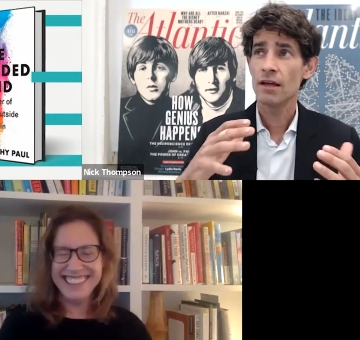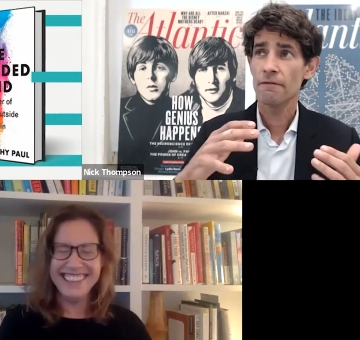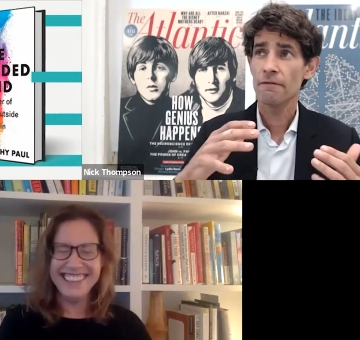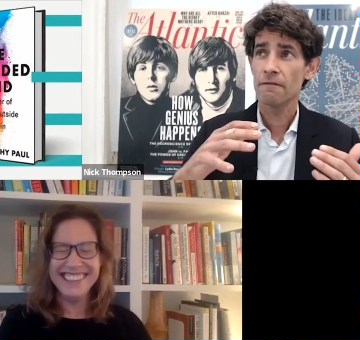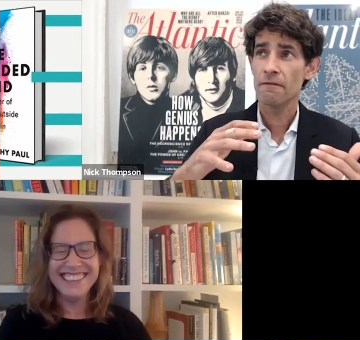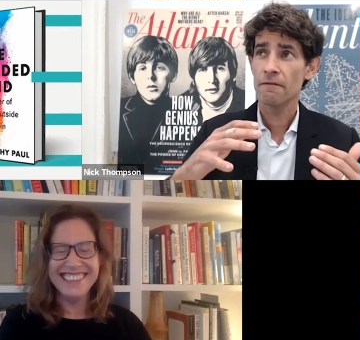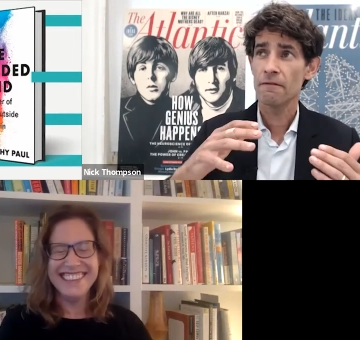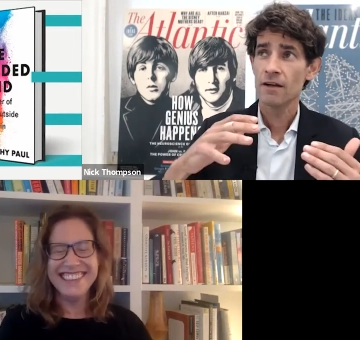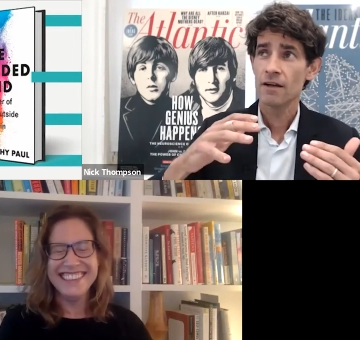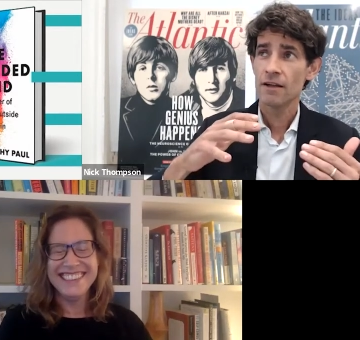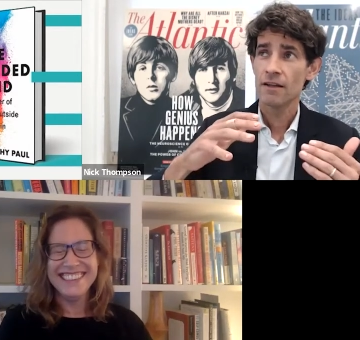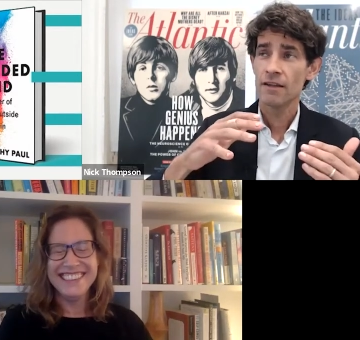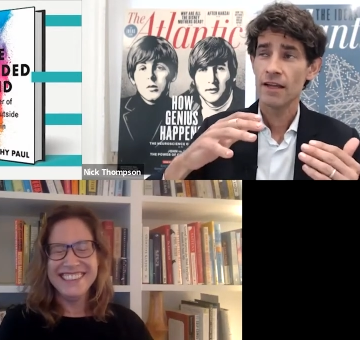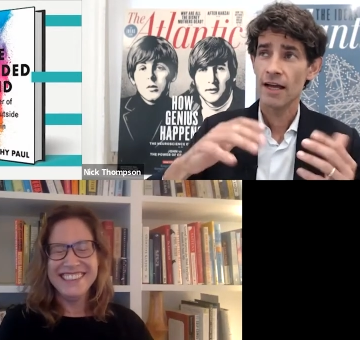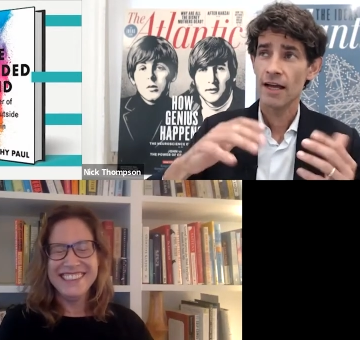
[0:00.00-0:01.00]
Speaker 1: if
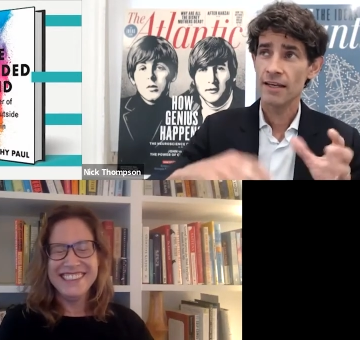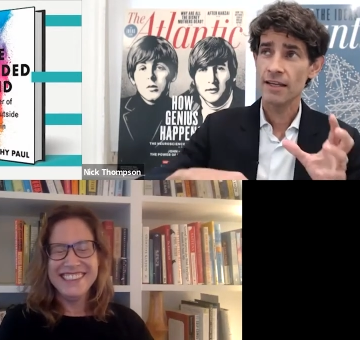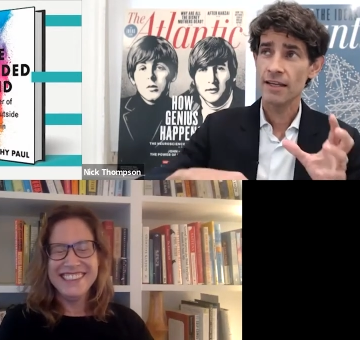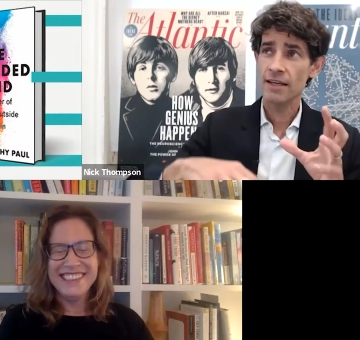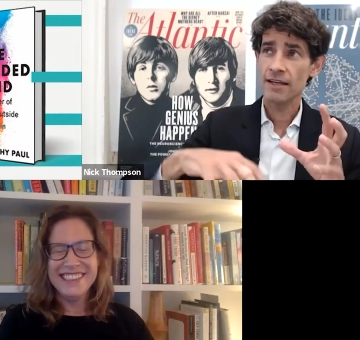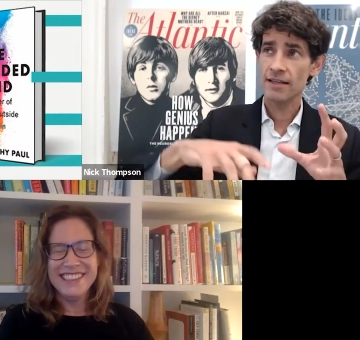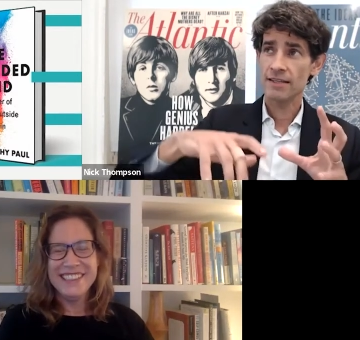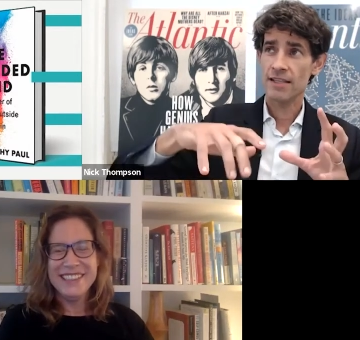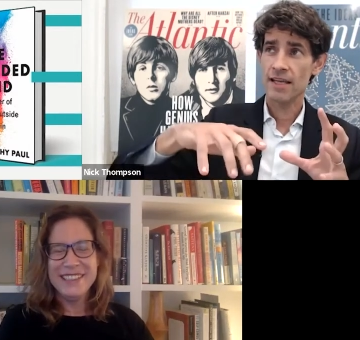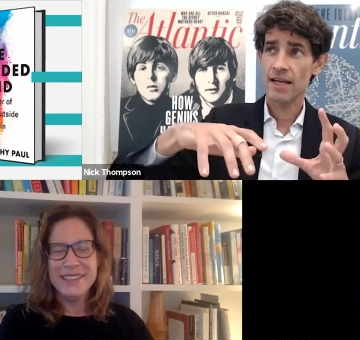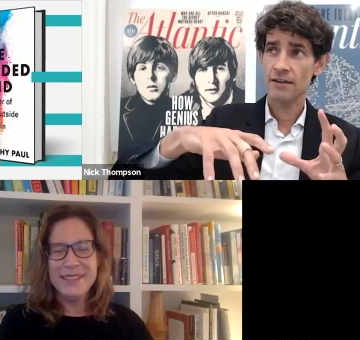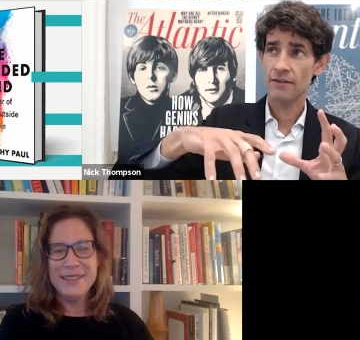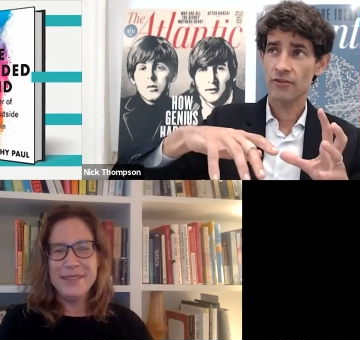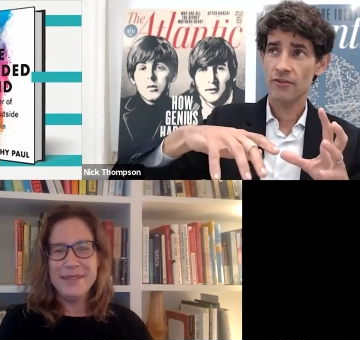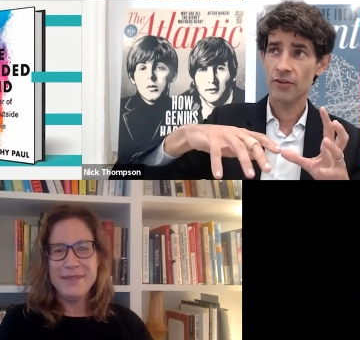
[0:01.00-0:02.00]
the idea is
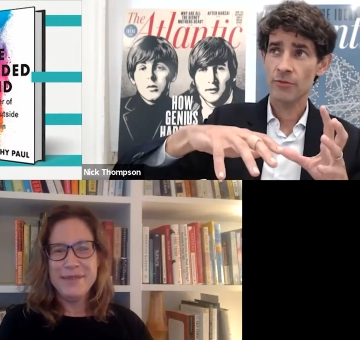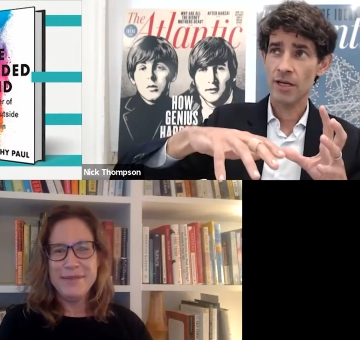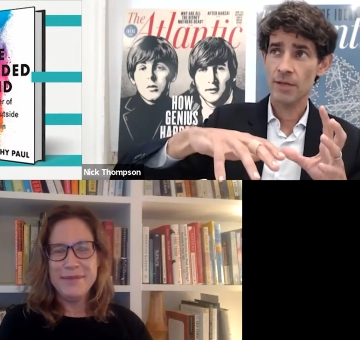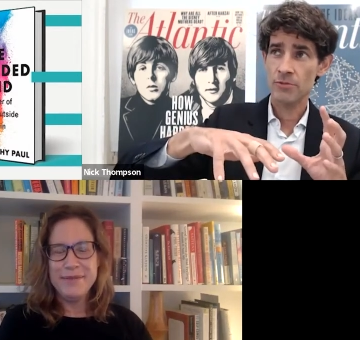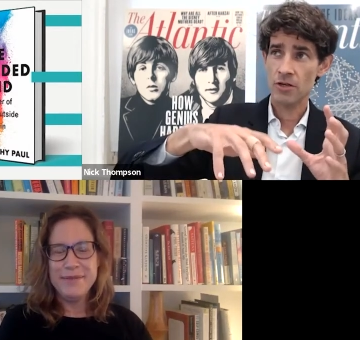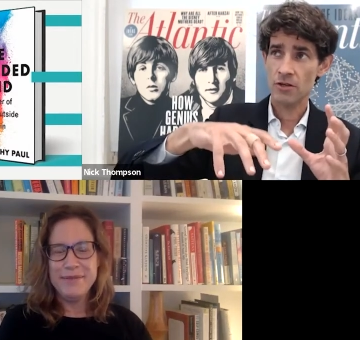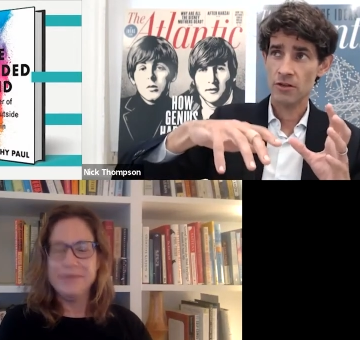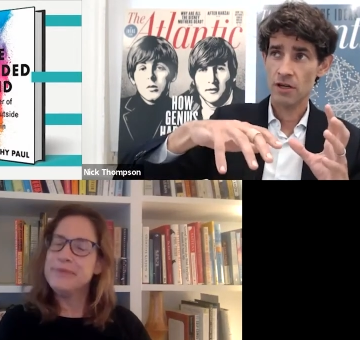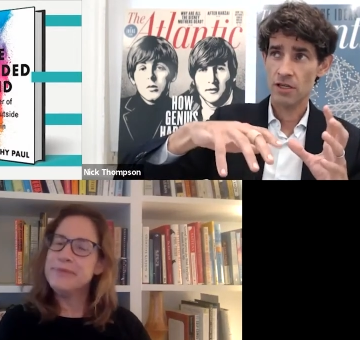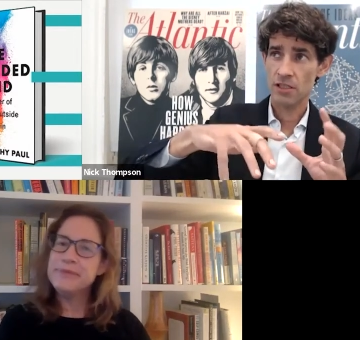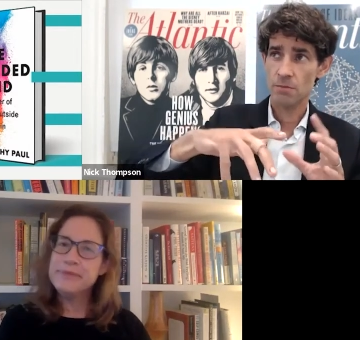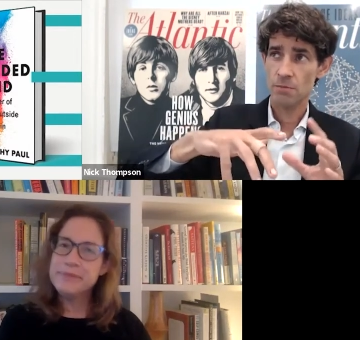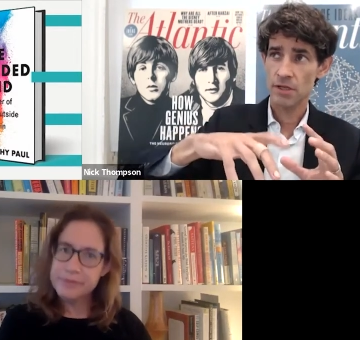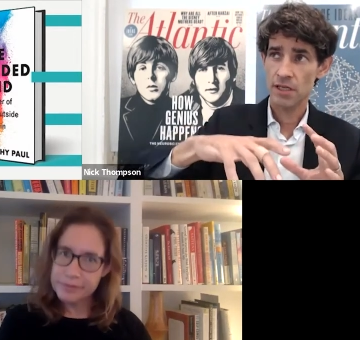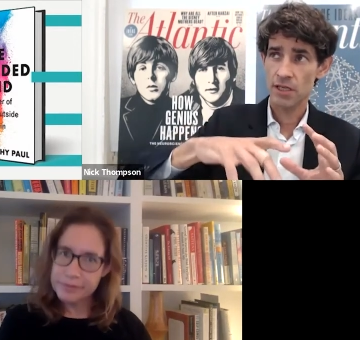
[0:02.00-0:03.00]
that sometimes our
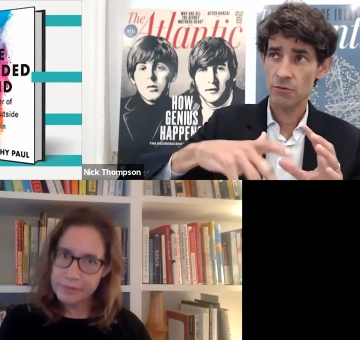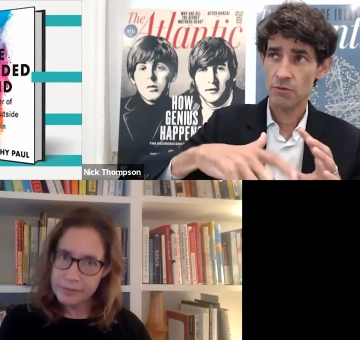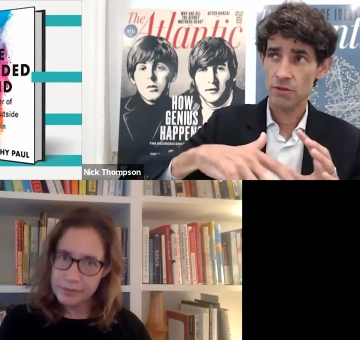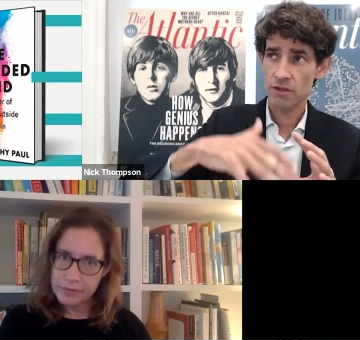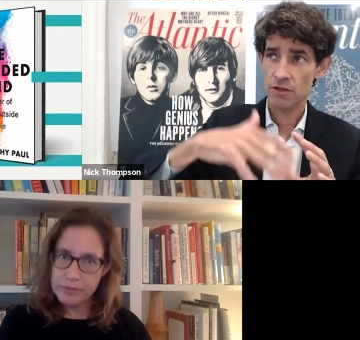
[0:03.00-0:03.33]
thoughts begin with